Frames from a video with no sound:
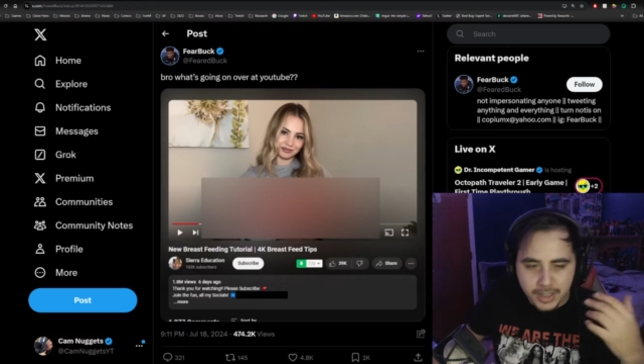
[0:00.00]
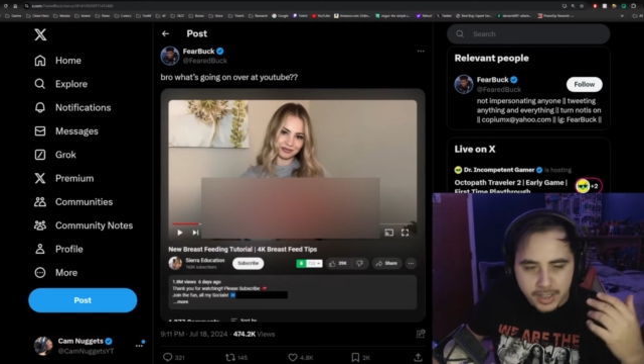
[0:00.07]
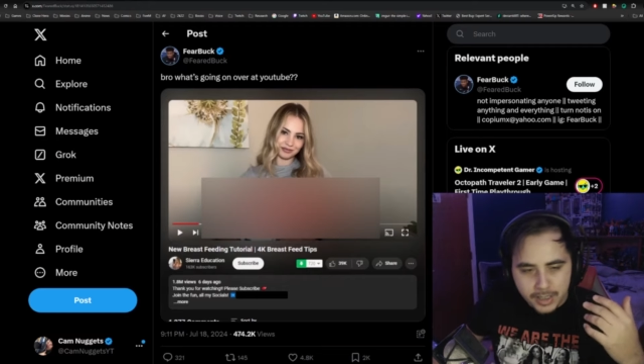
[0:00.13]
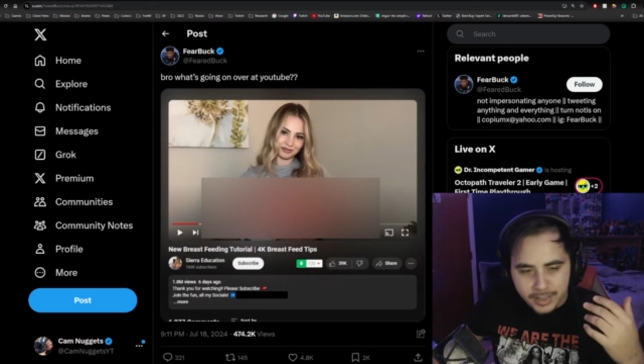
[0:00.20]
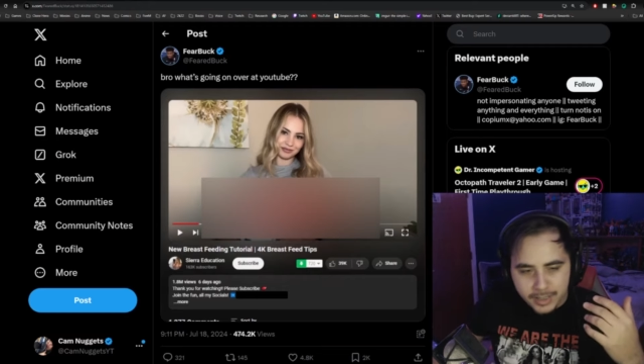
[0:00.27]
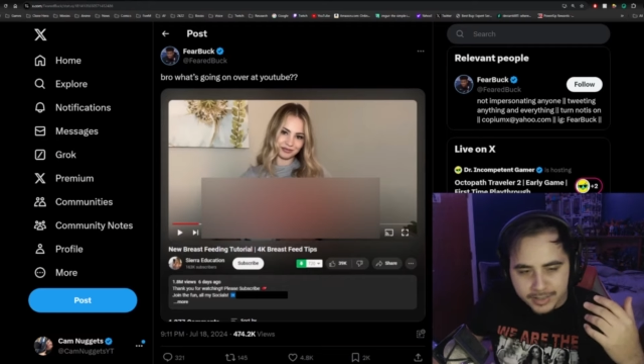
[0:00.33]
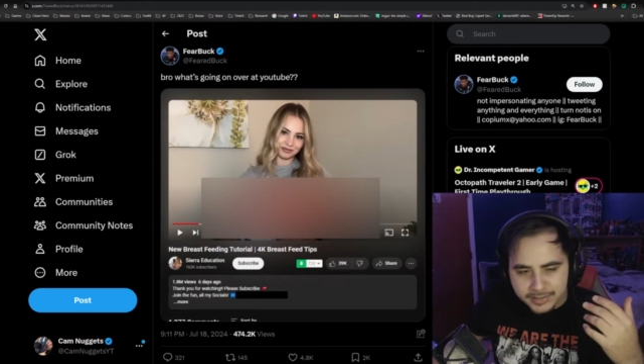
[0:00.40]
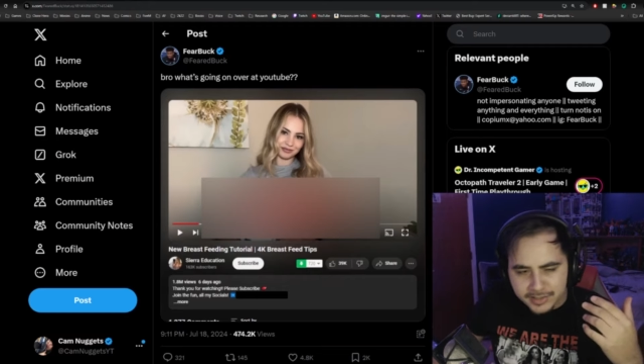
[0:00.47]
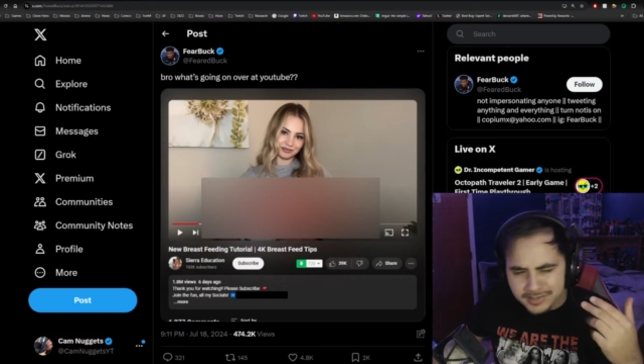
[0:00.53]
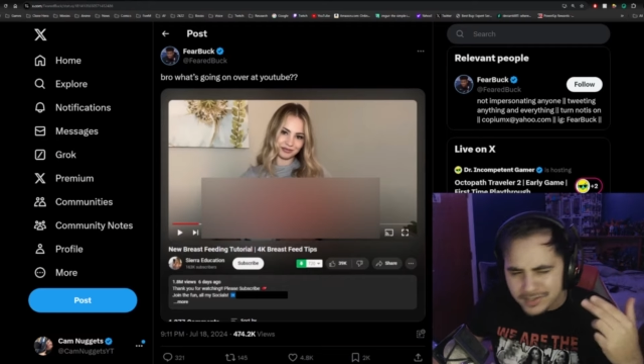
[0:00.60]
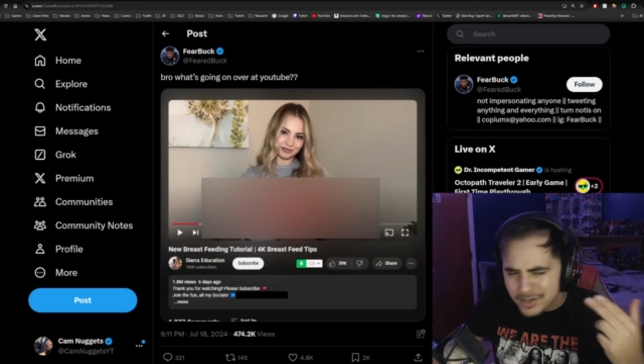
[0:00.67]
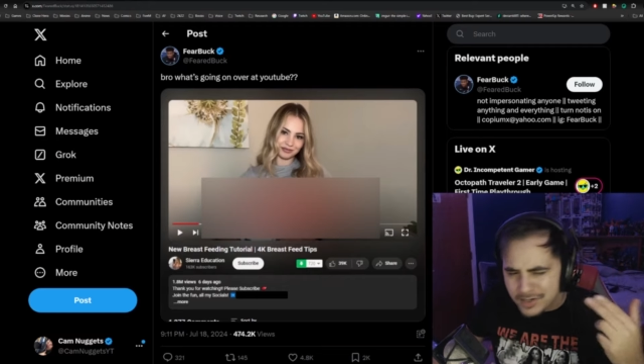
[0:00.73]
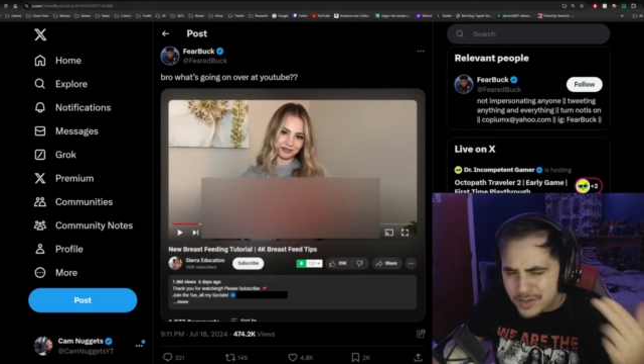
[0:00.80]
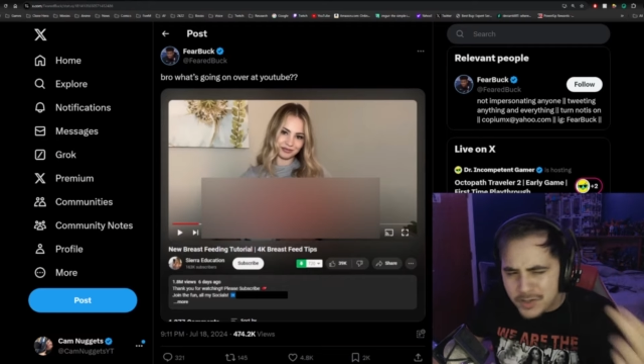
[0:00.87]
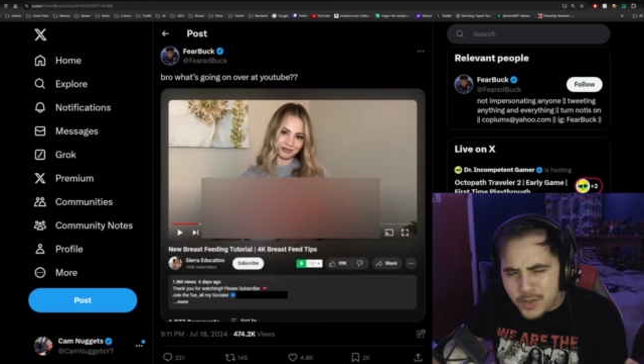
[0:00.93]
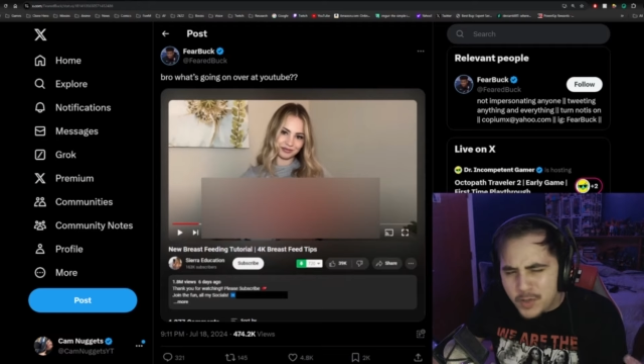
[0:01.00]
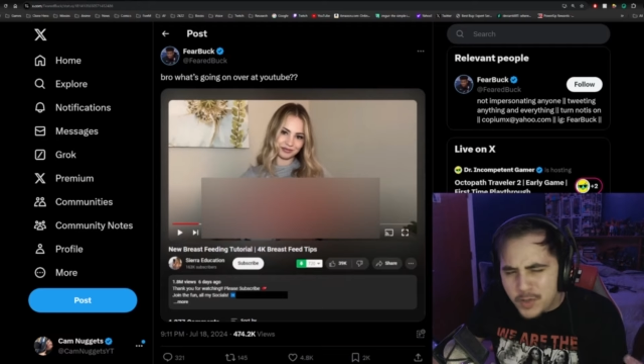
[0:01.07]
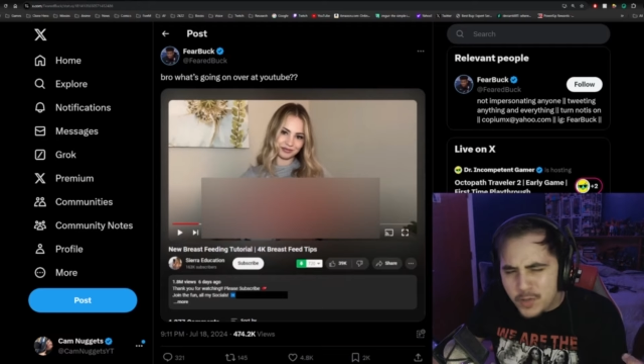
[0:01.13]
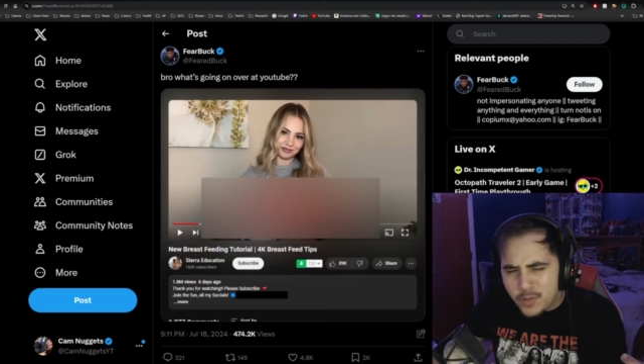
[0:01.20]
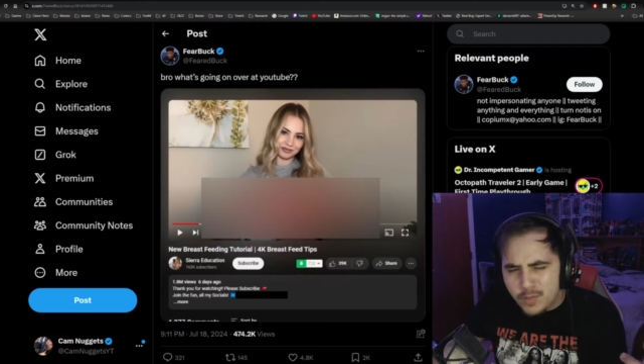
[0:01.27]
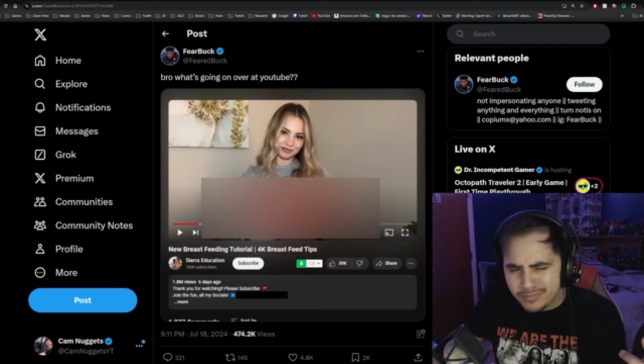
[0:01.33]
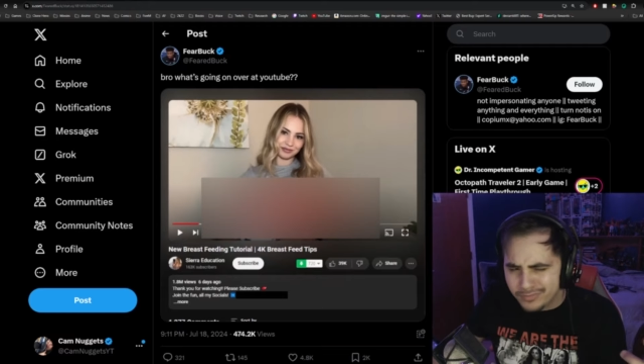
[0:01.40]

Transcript: It says, new